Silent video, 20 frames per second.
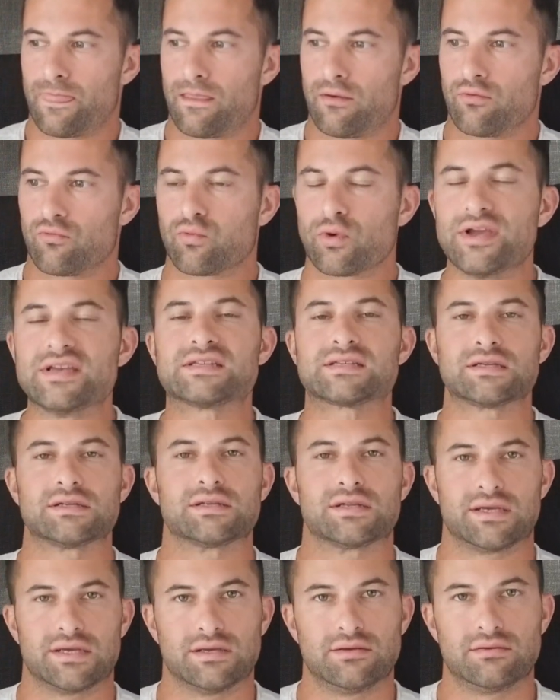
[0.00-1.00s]

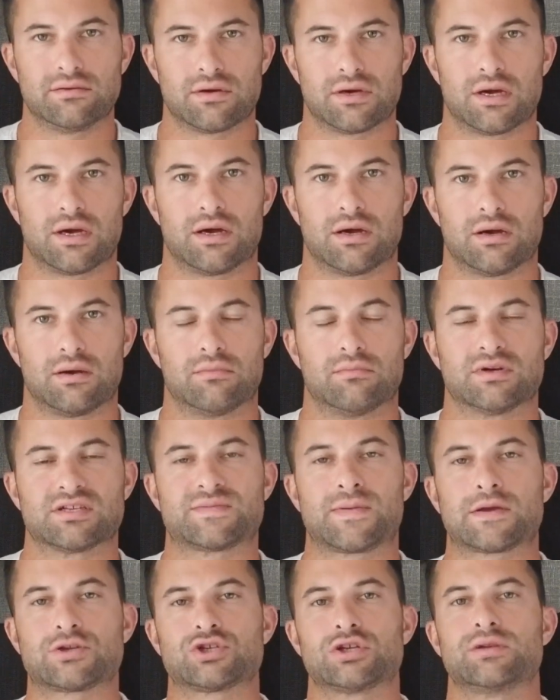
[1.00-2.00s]
recently, um,
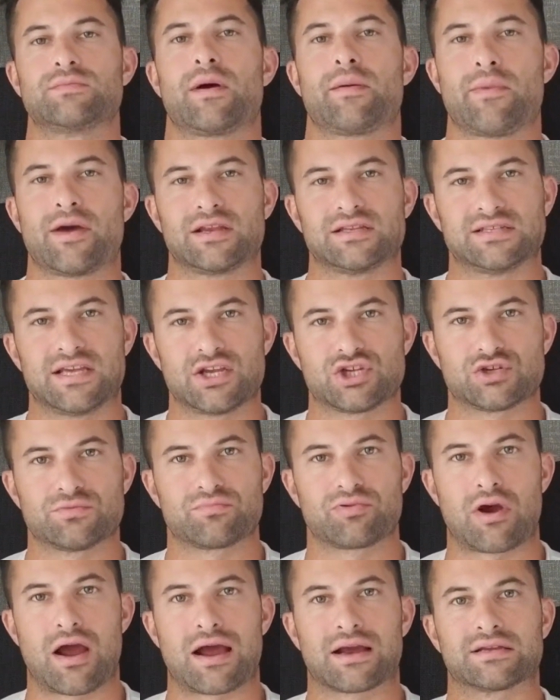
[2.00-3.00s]
especially in my
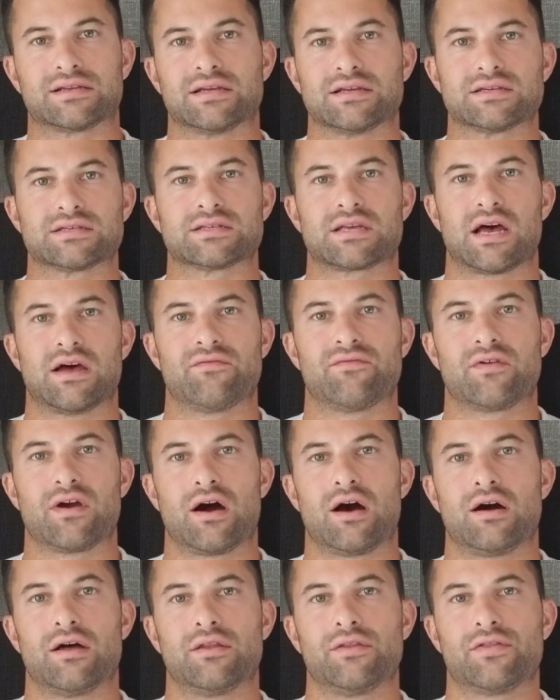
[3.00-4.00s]
meditation practice, I've
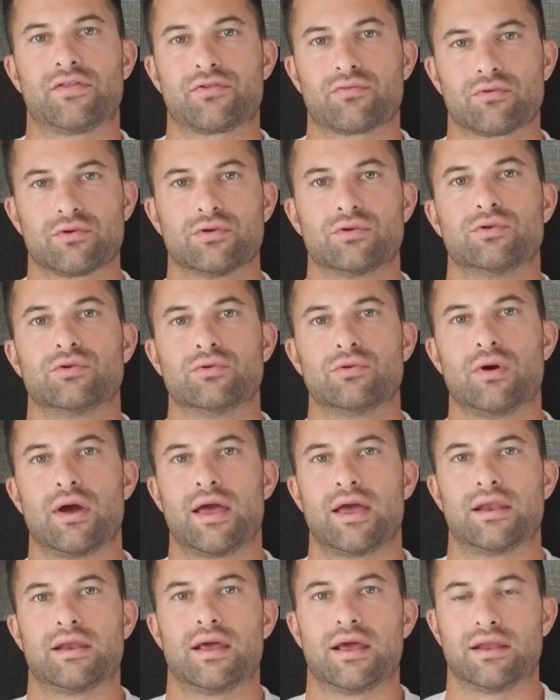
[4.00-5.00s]
gone through
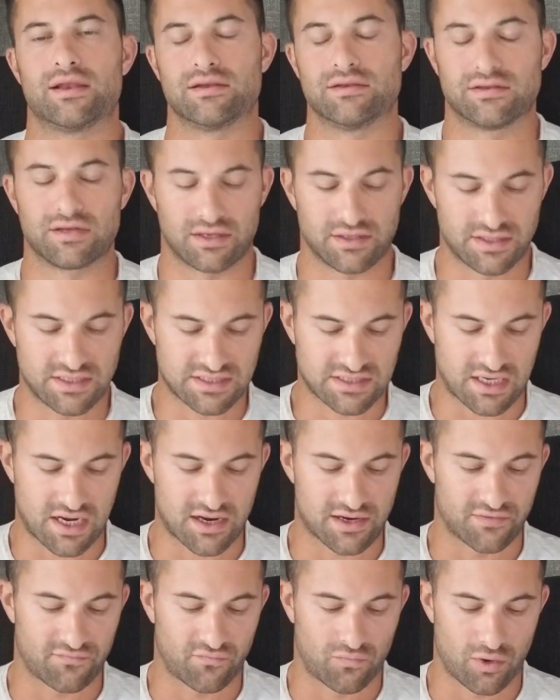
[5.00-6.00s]
and, and done this
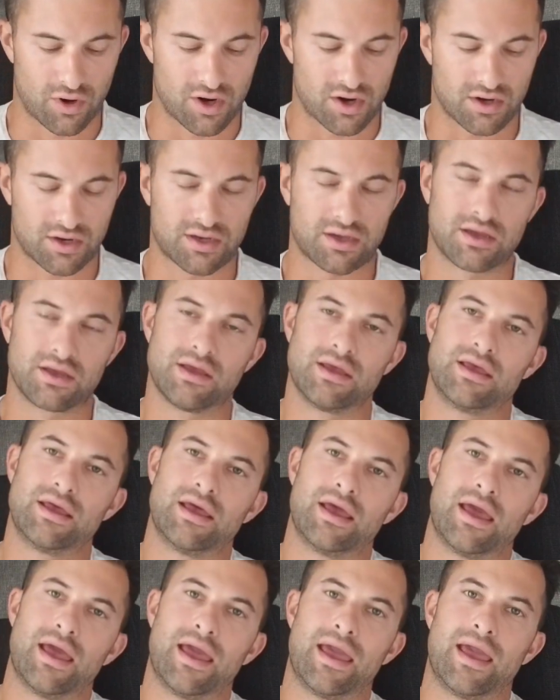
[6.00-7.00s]
kind of work.
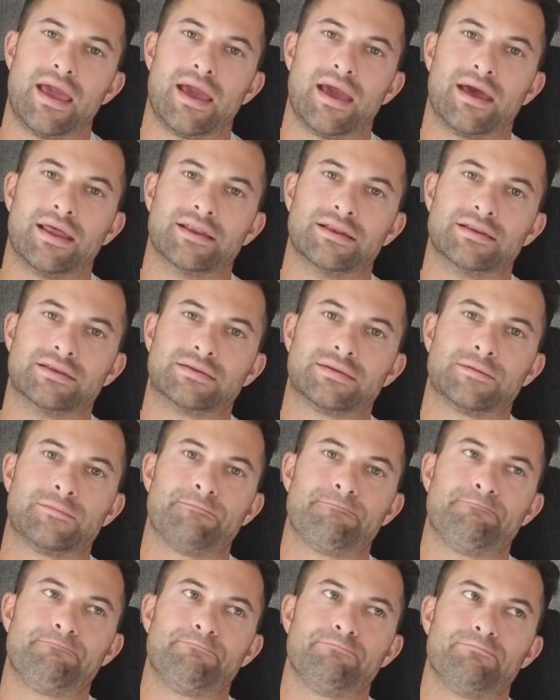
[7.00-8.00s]
And
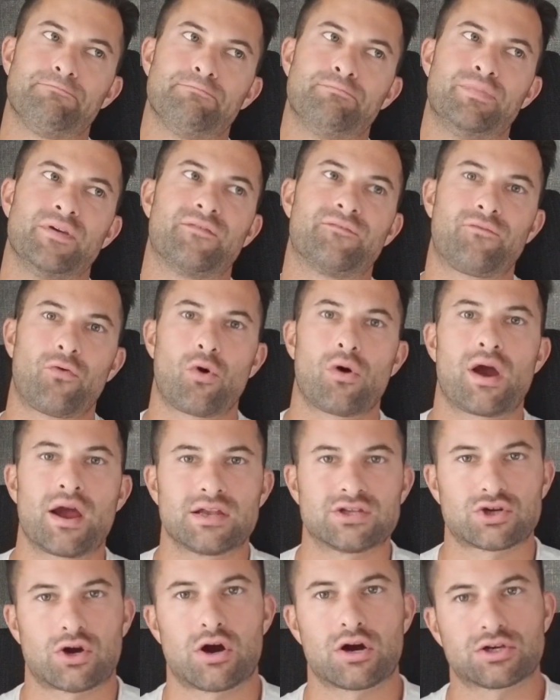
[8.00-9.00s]
before
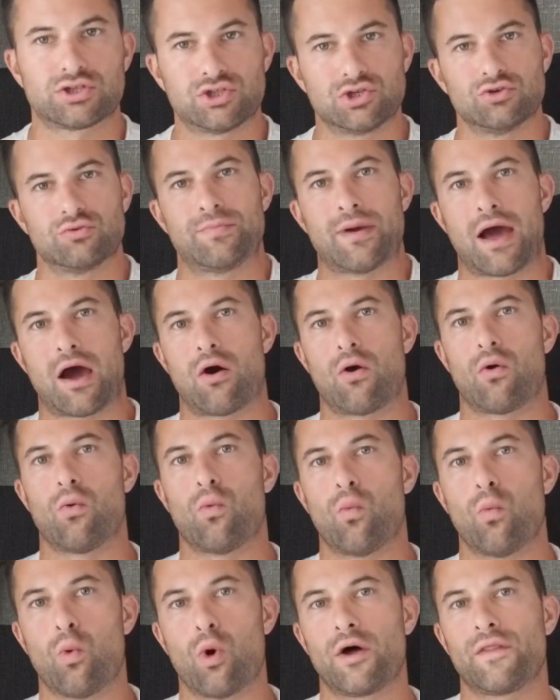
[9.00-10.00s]
I talk to you about
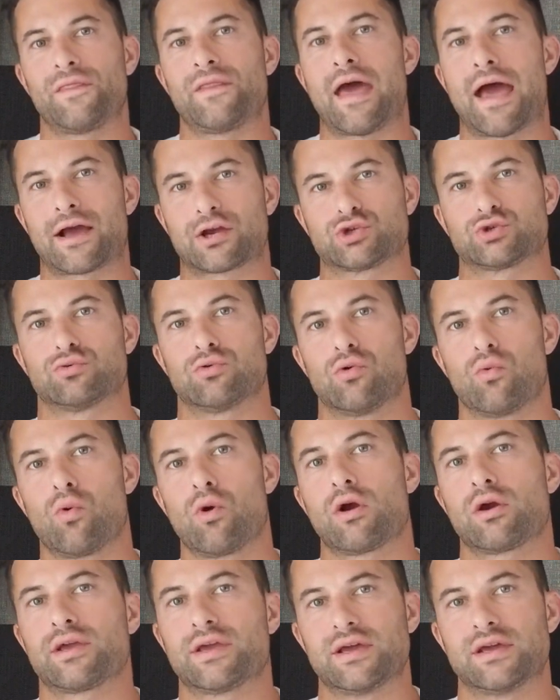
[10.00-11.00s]
what the actual
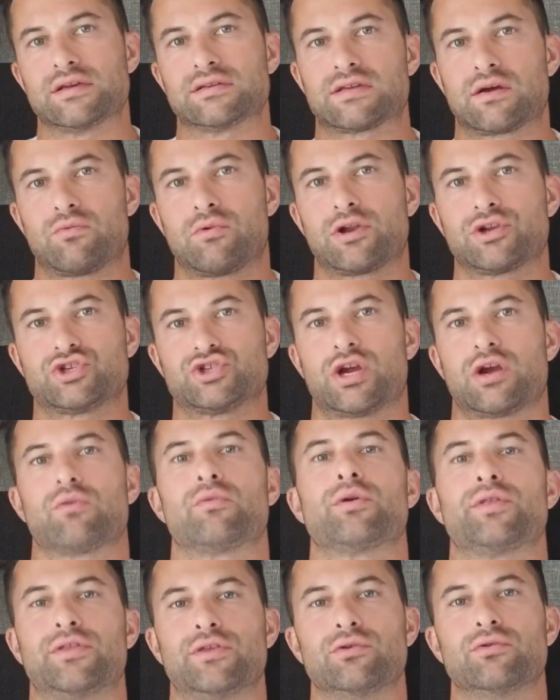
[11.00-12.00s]
work is, I want to share
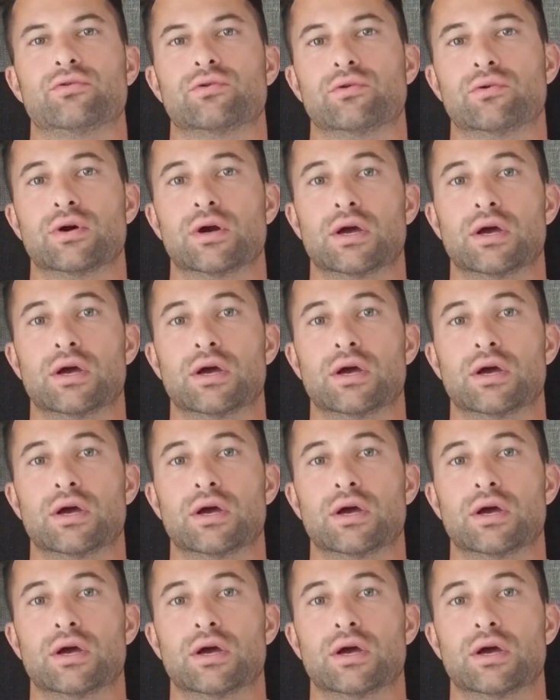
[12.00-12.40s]
with you